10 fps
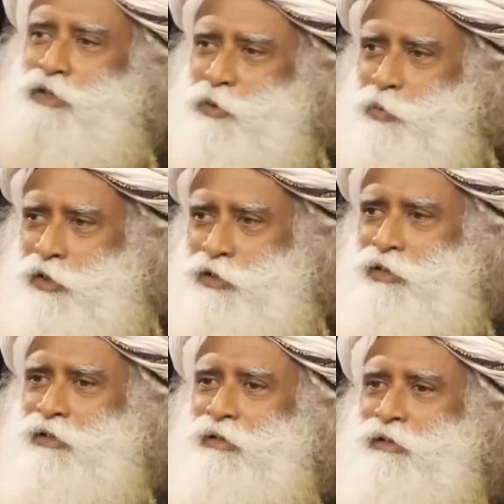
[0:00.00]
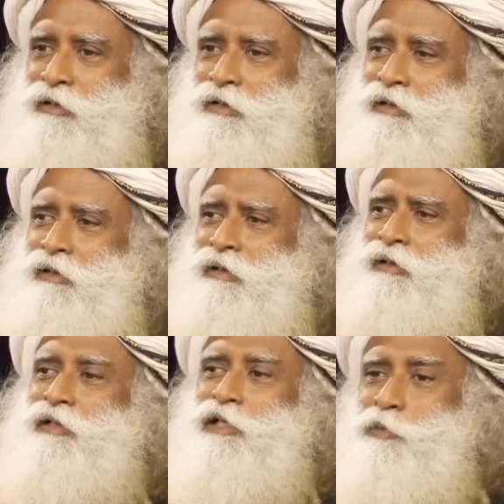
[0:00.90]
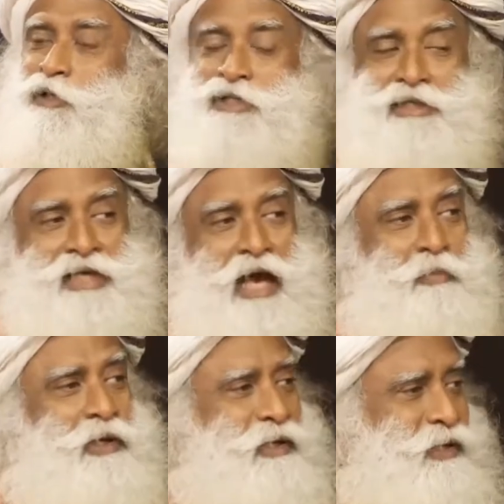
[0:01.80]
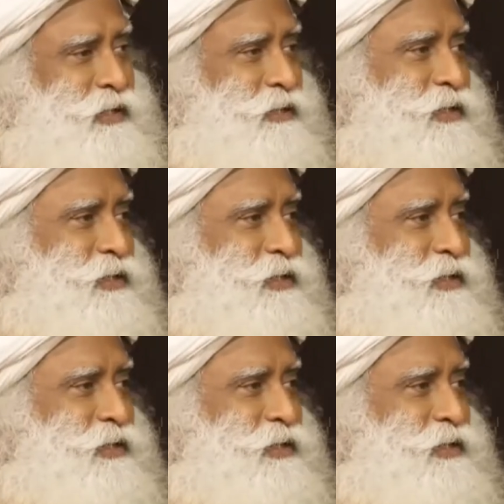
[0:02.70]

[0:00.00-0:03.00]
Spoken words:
person is happy, he thinks